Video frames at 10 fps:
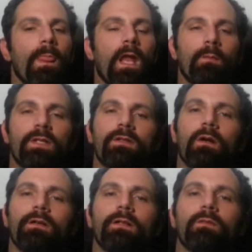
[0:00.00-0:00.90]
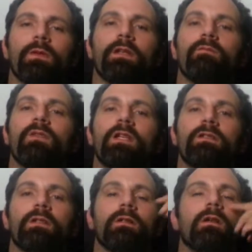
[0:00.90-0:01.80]
I'm going to start this with an
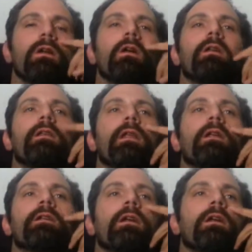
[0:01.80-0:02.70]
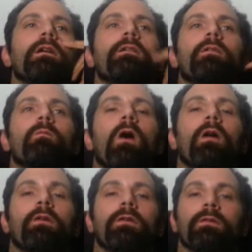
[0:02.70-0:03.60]
invention that is
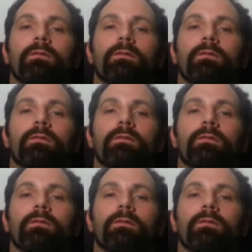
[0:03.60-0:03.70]
modern.